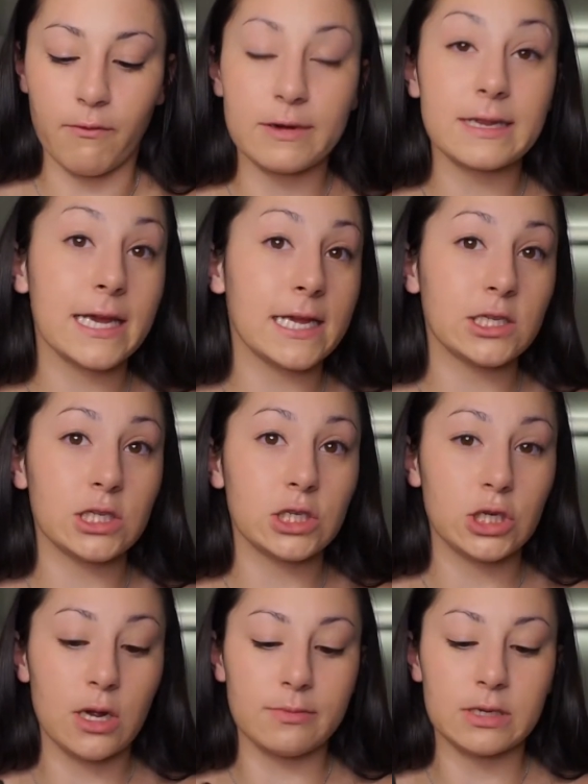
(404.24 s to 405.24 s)
really gets the
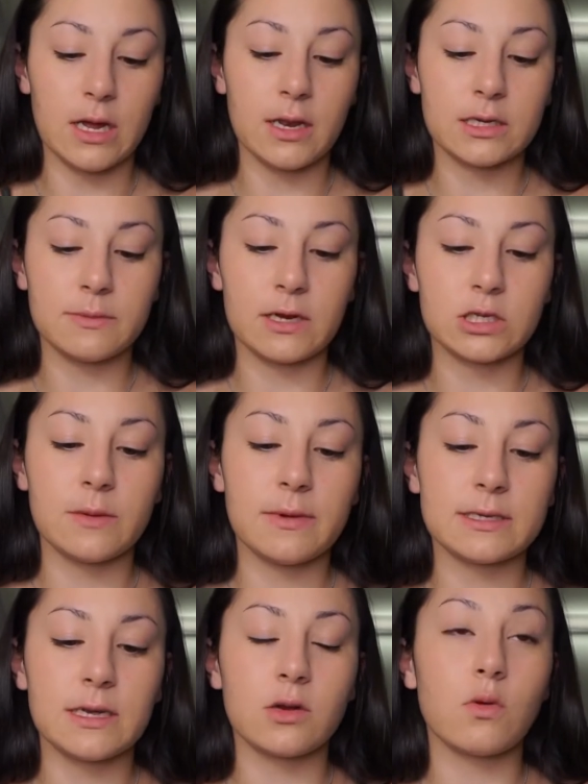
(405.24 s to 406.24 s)
job done, especially
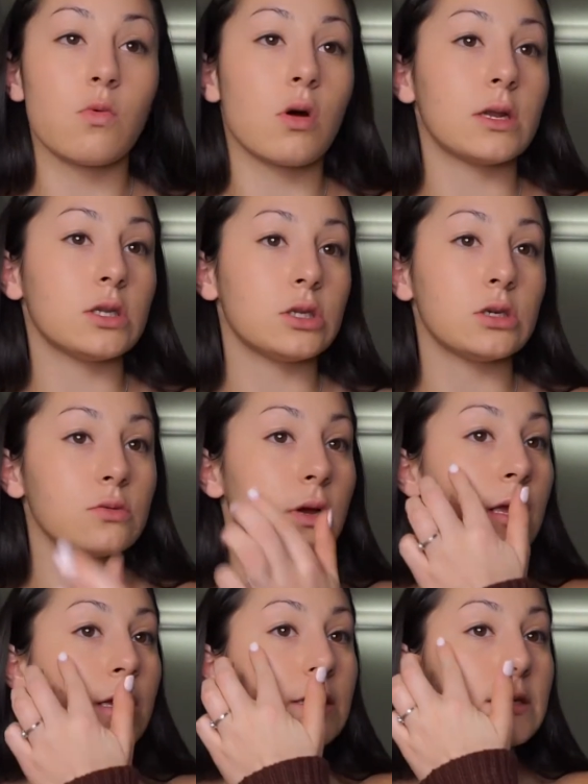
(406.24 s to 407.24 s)
because I don't want
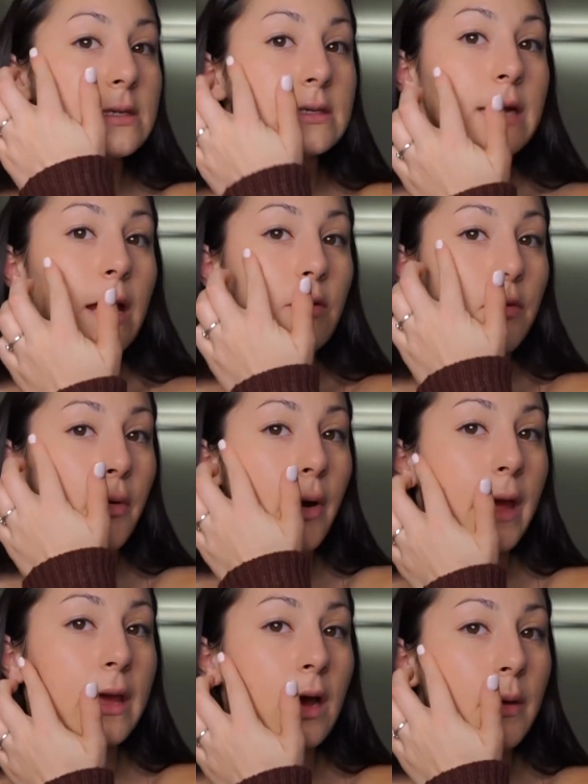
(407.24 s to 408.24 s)
to set
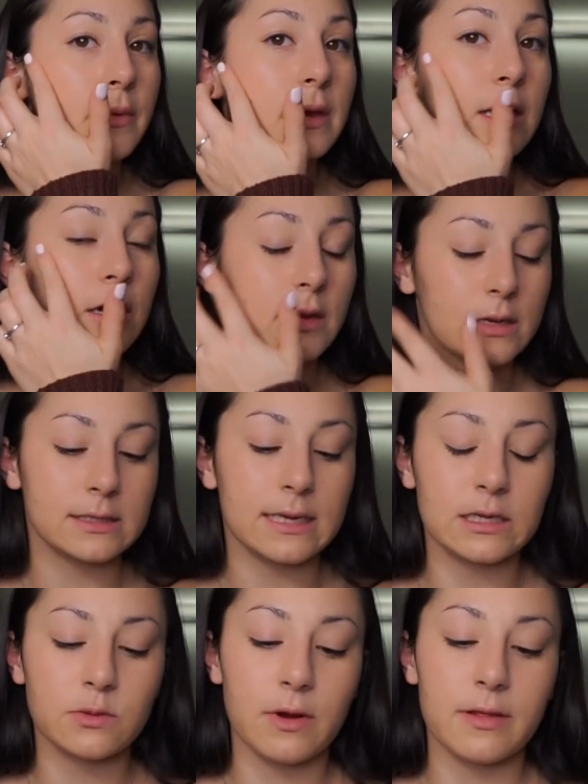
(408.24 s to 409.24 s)
right up here because
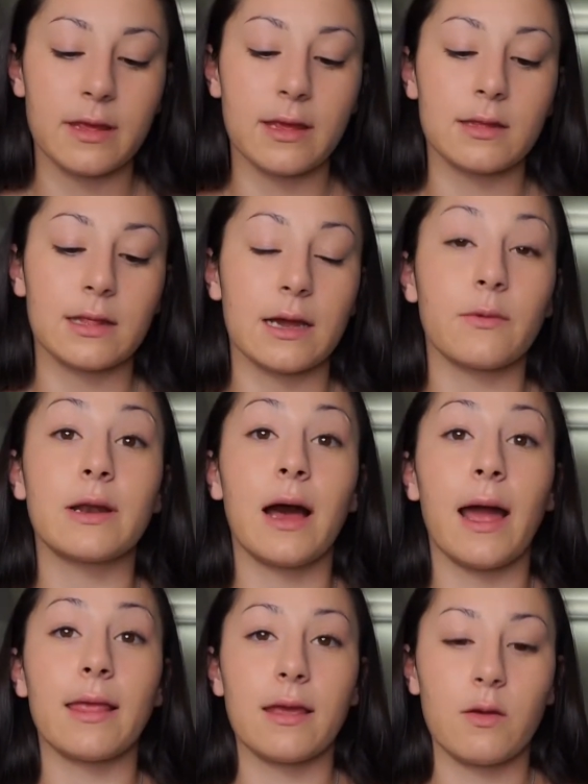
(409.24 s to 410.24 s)
that's where the liquid
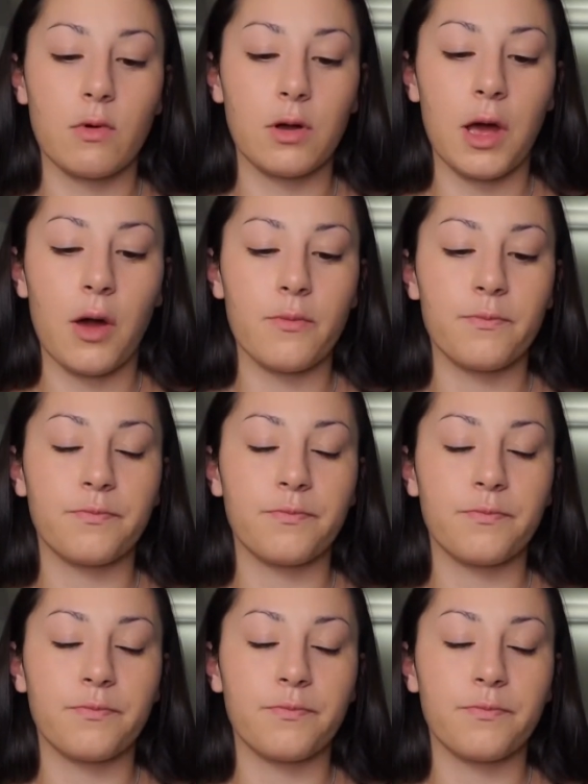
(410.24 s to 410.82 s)
highlight will go.